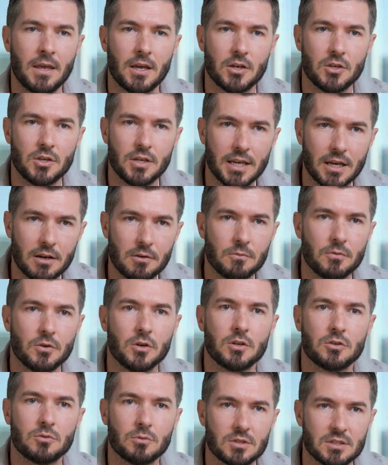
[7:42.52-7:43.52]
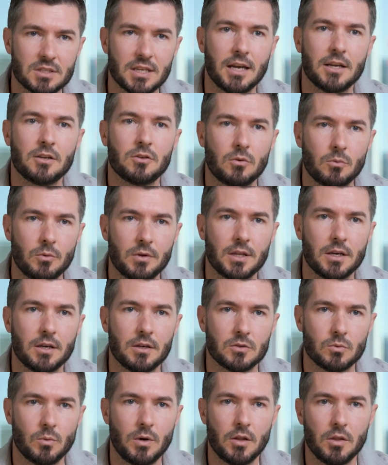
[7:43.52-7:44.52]
and you get a virtuous cycle with it
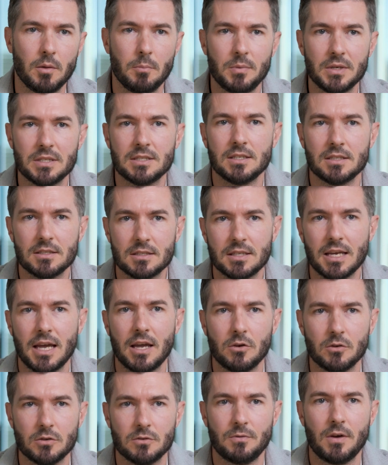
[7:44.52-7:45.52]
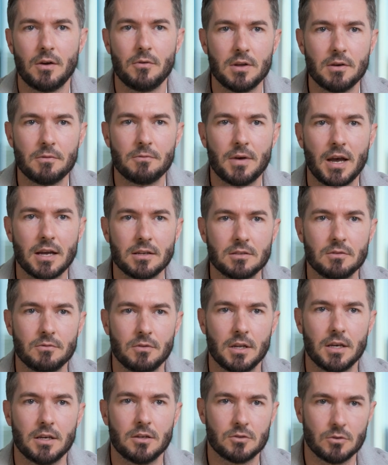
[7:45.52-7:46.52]
as well. The business scales very
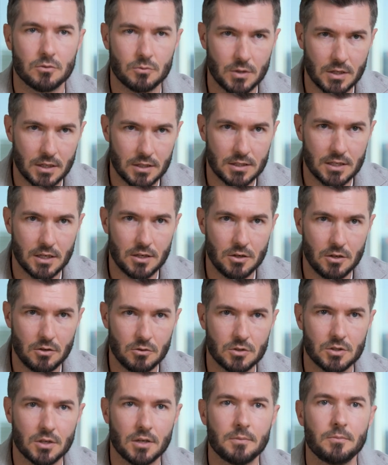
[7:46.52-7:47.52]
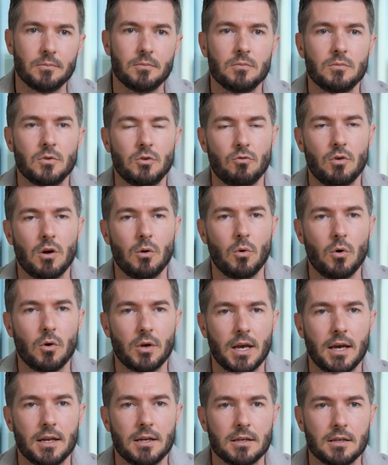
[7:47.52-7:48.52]
effectively. So as we continue to grow
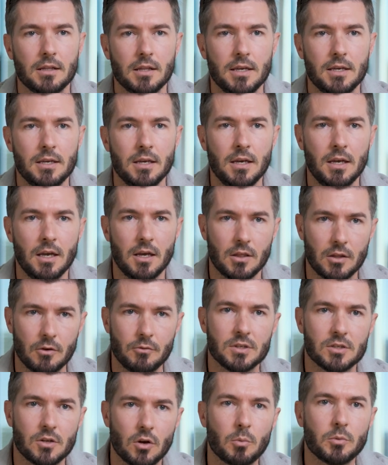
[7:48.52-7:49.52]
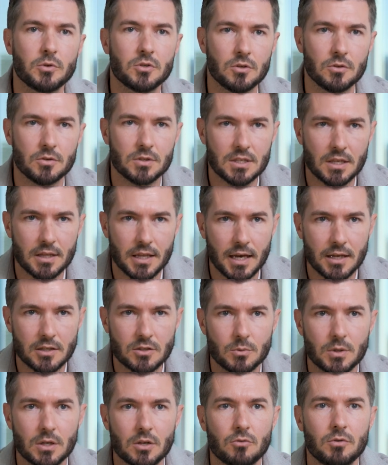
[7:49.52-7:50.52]
organically, there is an opportunity there
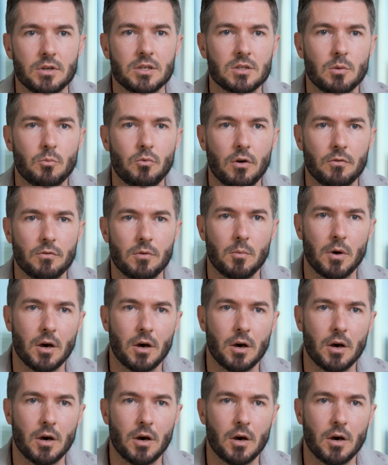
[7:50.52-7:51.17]
to increase the profit